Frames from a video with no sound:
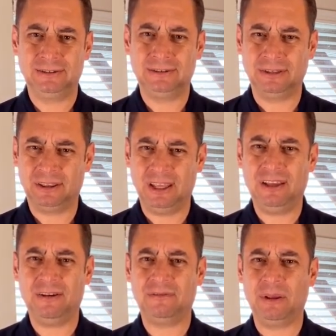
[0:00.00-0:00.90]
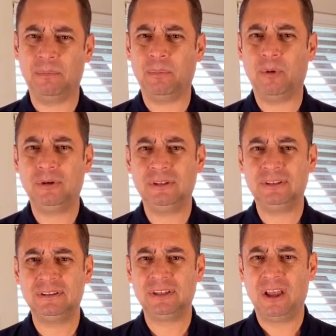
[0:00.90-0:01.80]
to think of the
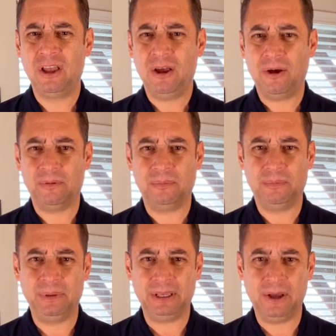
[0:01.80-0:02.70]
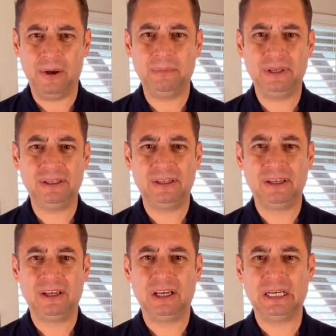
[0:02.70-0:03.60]
importance of becoming
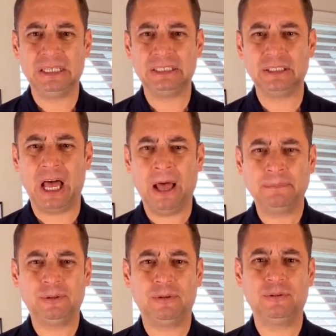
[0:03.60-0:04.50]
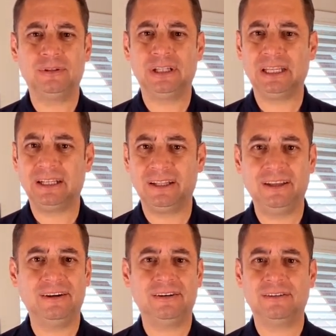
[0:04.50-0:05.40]
absolutely
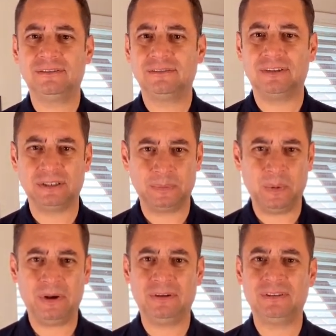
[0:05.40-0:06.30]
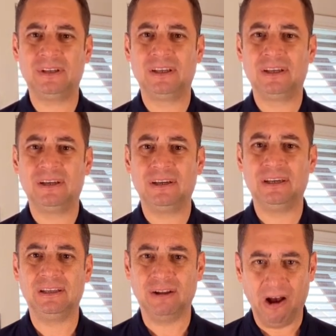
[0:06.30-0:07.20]
clear, transparent,
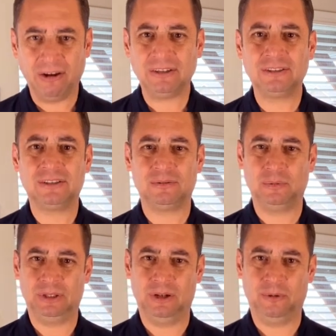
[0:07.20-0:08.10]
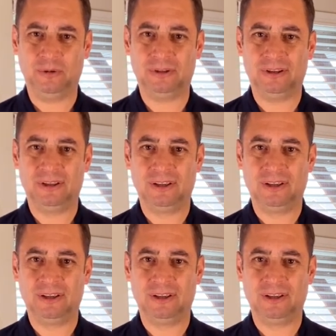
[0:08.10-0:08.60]
and honest with the Lord.